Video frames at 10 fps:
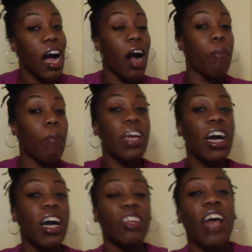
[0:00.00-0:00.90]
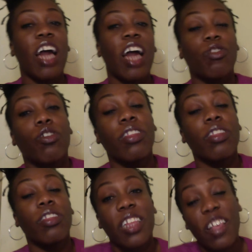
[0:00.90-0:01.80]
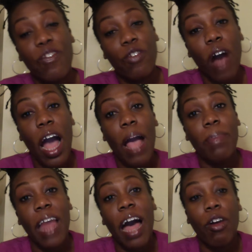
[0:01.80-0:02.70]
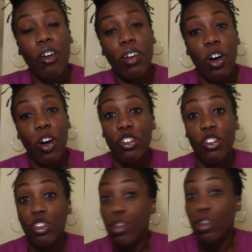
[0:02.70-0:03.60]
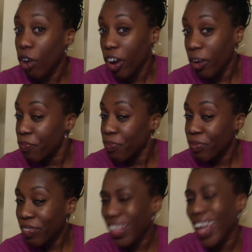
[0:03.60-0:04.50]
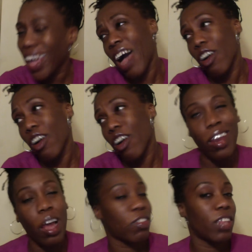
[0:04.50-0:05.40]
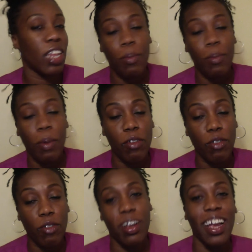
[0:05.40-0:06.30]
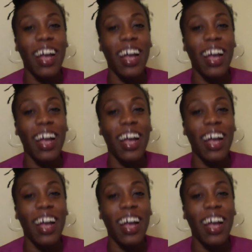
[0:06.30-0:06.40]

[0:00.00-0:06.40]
Because the challenge was so successful, I am now currently on tour. Not now, because right now I'm just sitting in my bedroom.